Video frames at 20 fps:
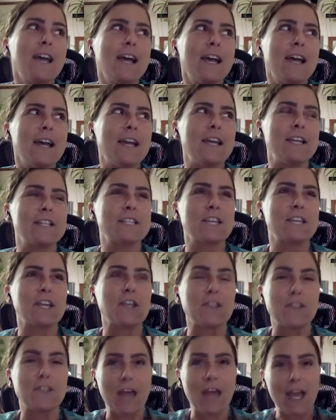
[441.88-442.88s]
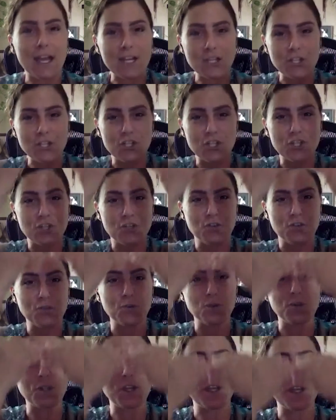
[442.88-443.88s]
It's like that is
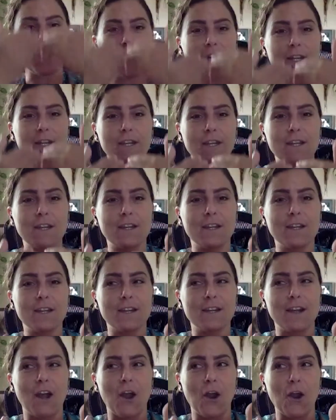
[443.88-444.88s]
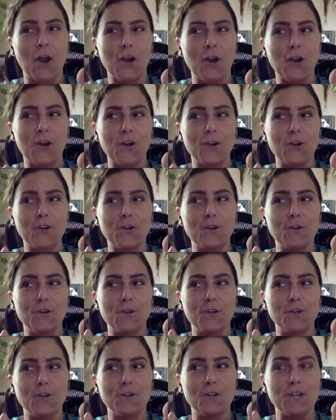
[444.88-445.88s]
truly our
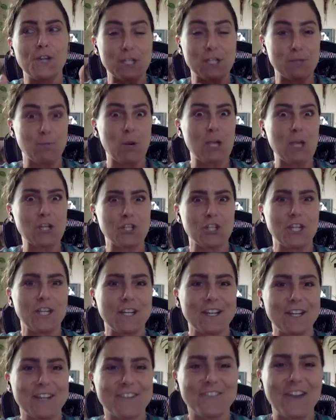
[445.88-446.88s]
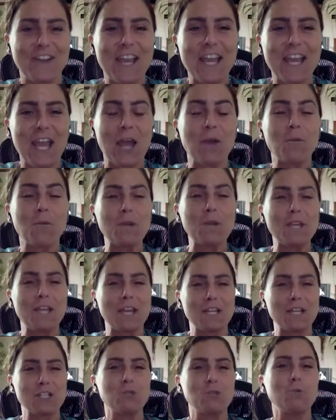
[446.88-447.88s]
expression, right? And we
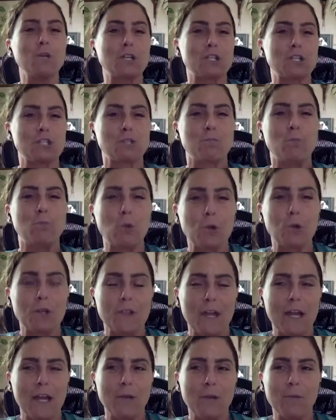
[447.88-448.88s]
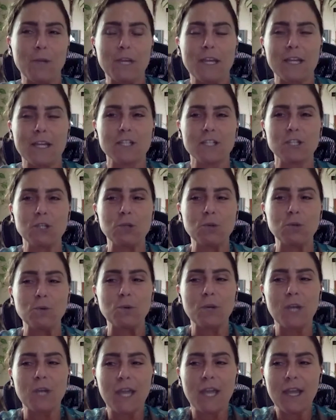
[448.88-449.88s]
get to explore that, and we get to
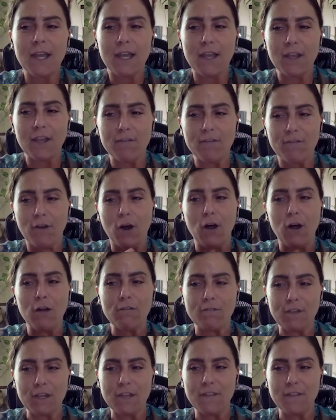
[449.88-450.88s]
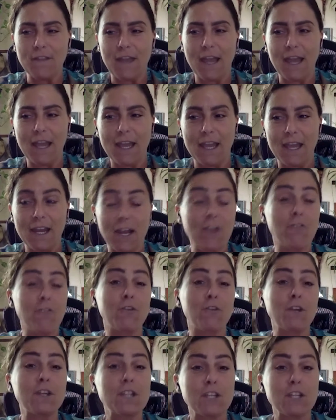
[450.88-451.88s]
evolve in that. And I
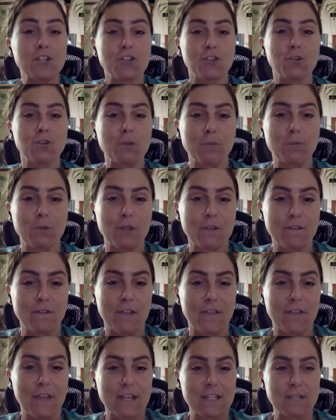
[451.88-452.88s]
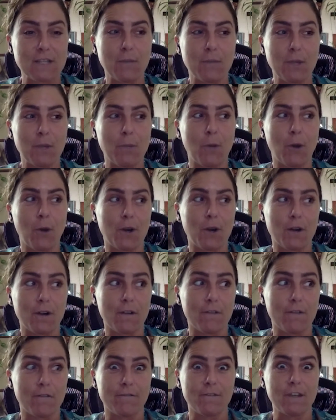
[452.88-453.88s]
really truly believe that that's a big part
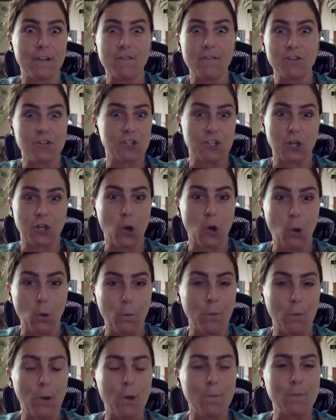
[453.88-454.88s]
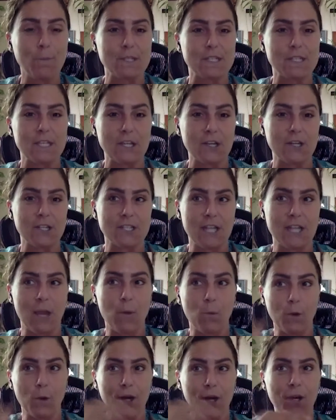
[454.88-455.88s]
of even just our whole purpose here, is
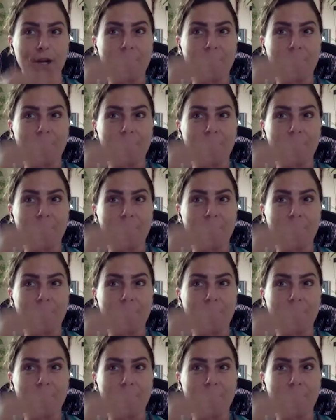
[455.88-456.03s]
that we're